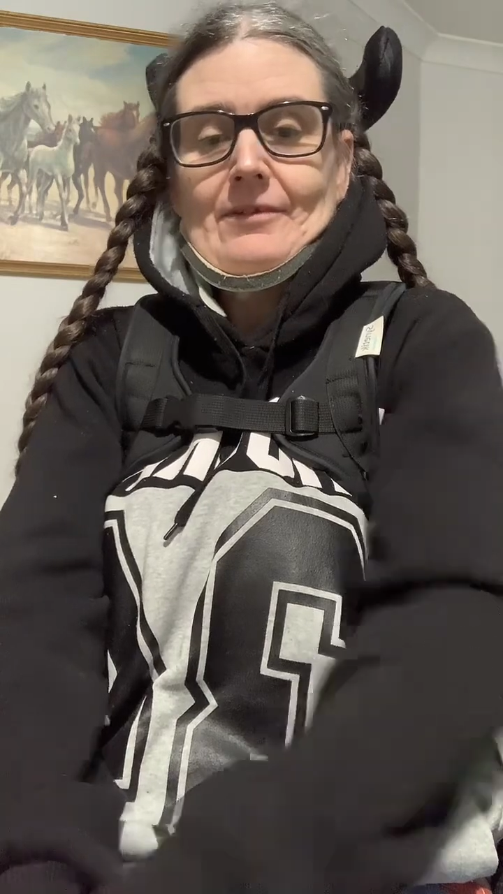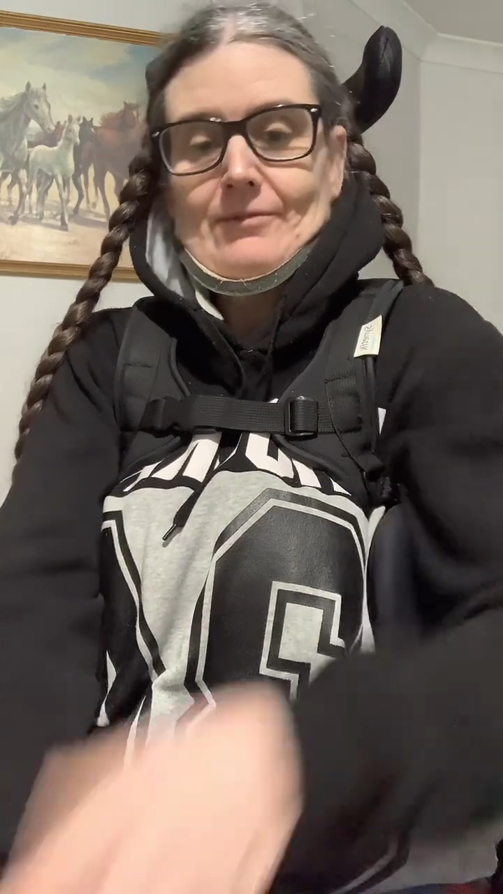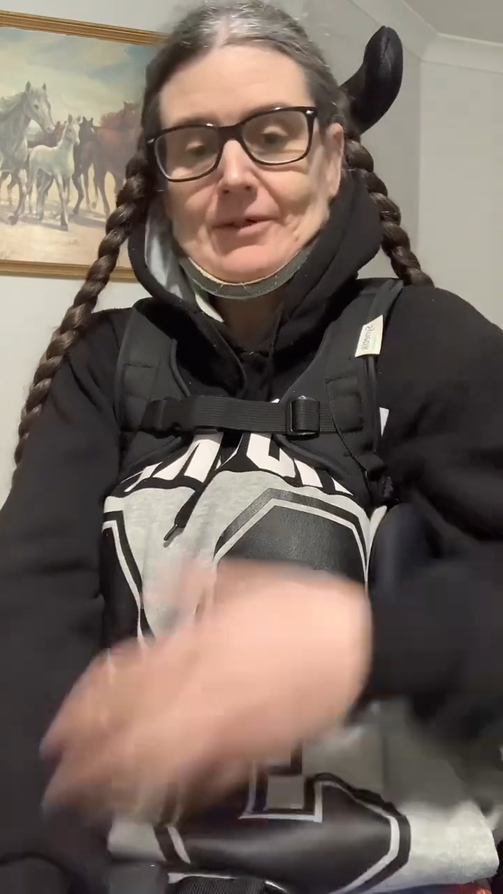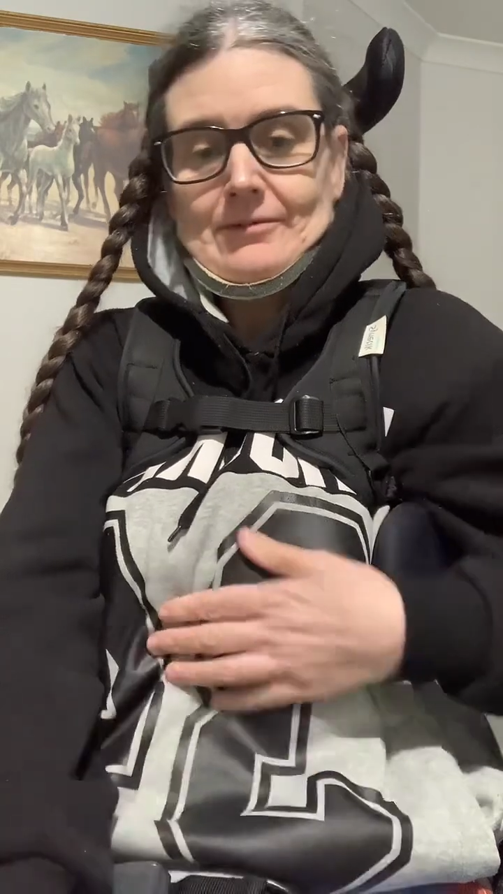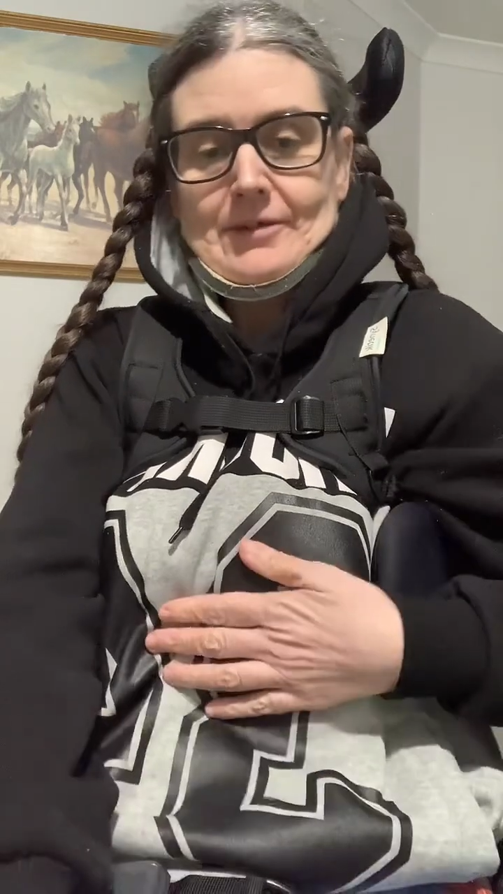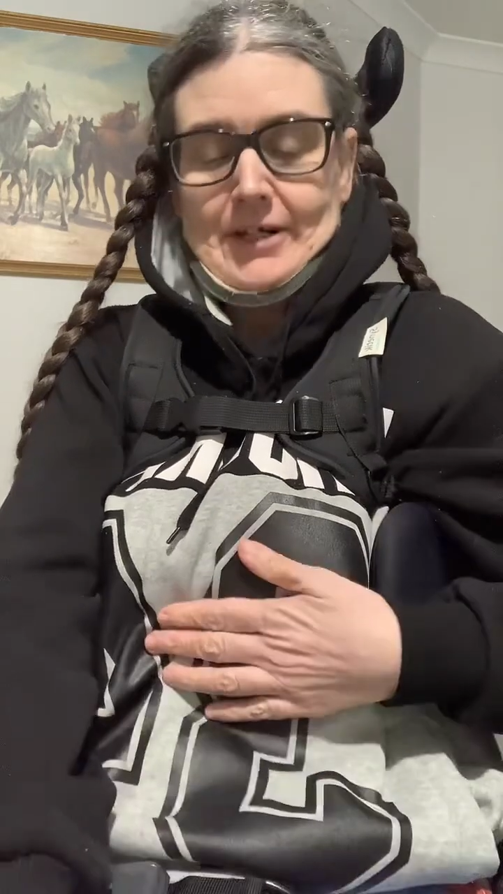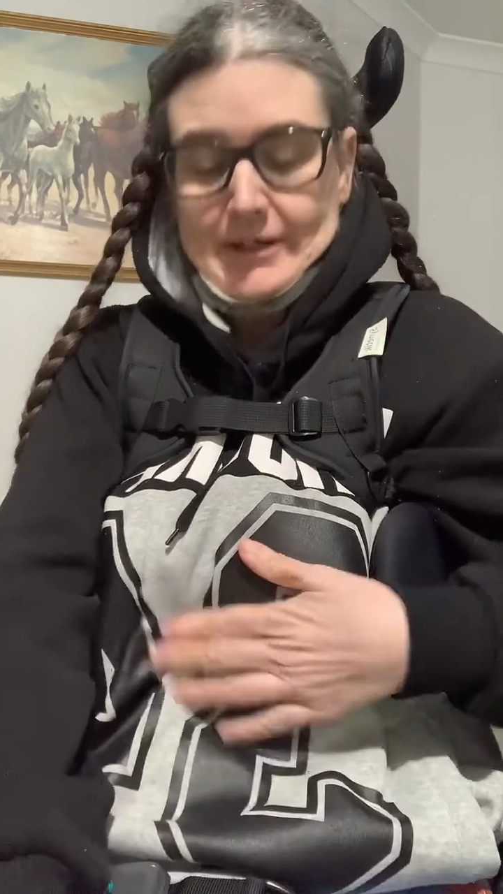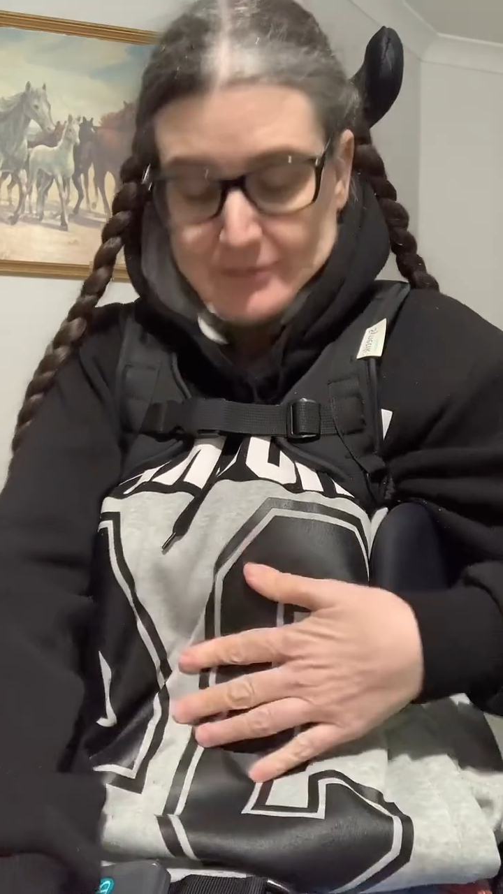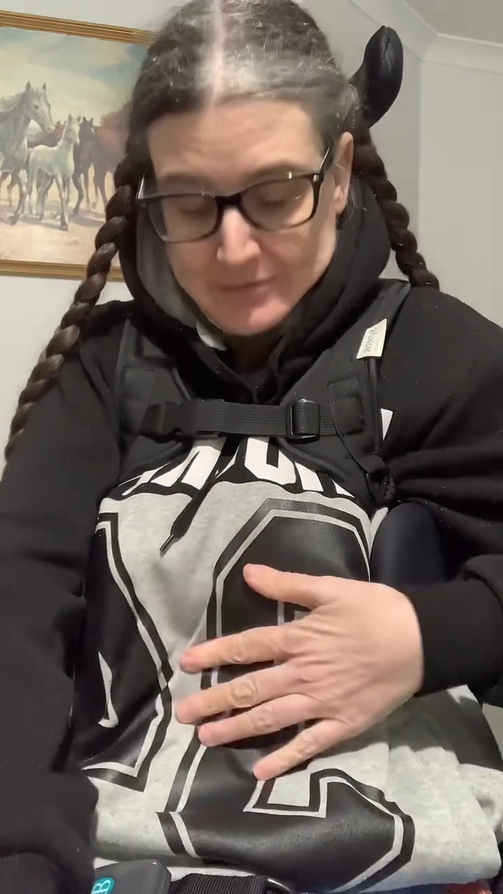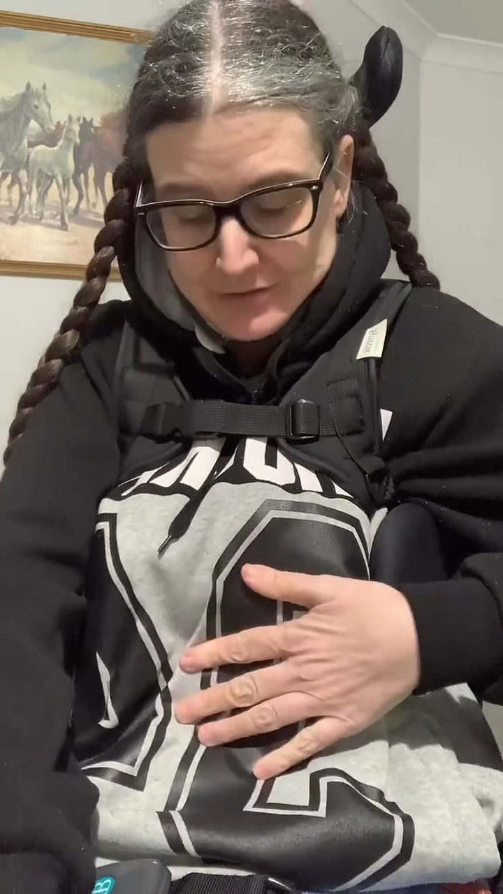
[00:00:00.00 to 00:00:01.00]
well, I
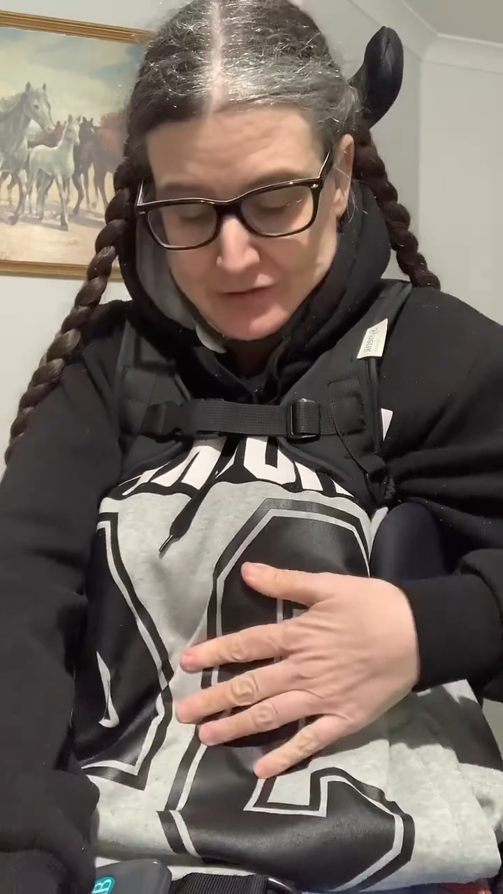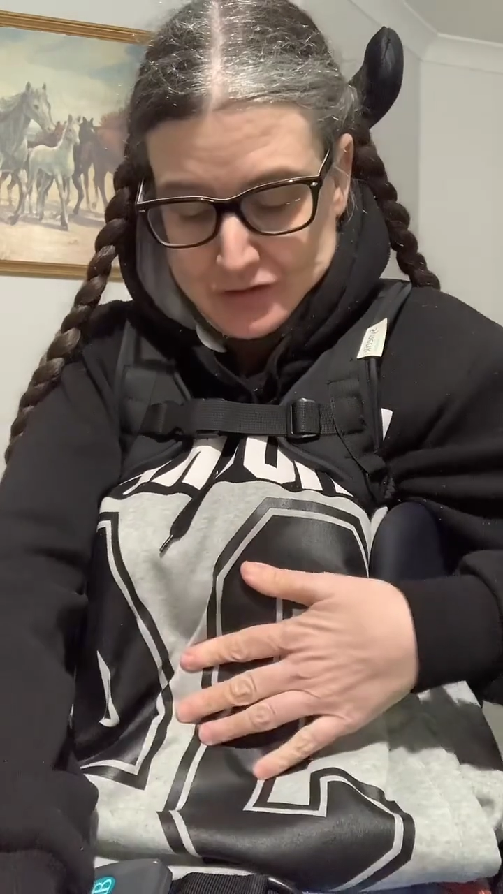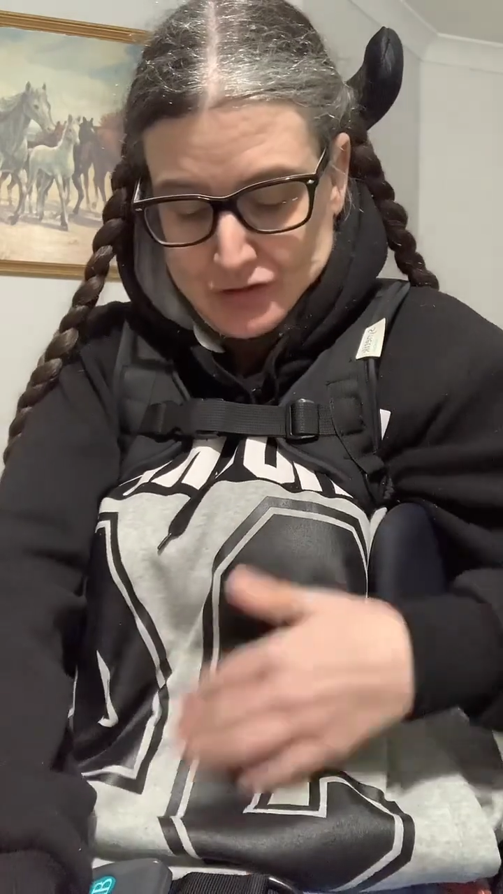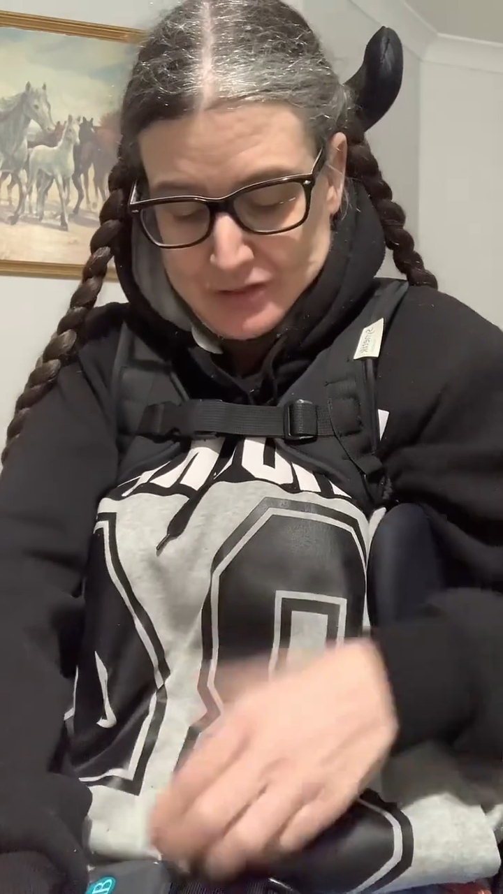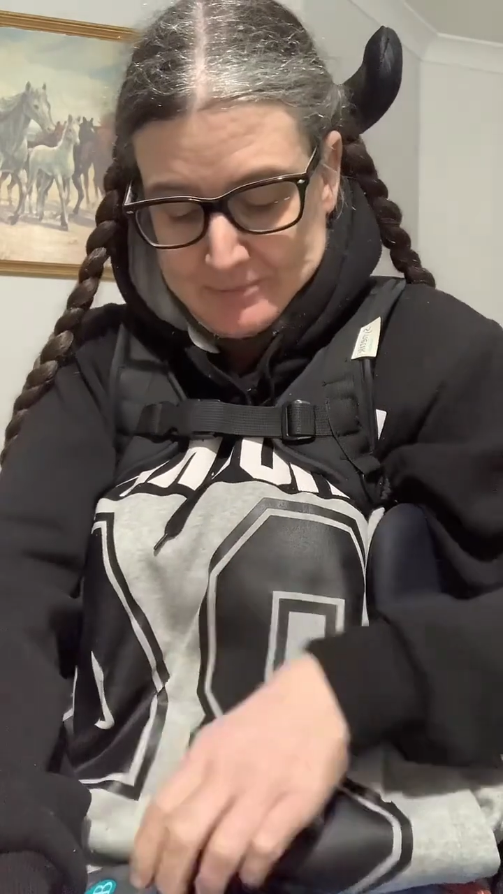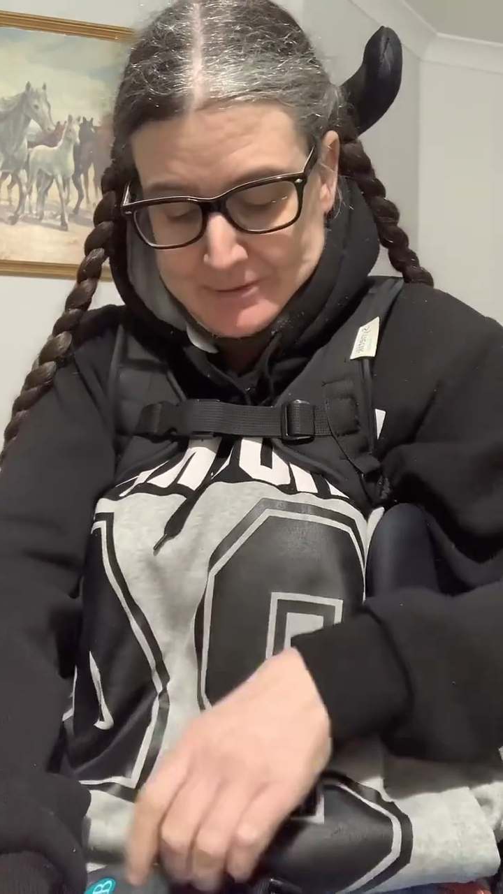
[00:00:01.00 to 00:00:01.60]
have to be discreet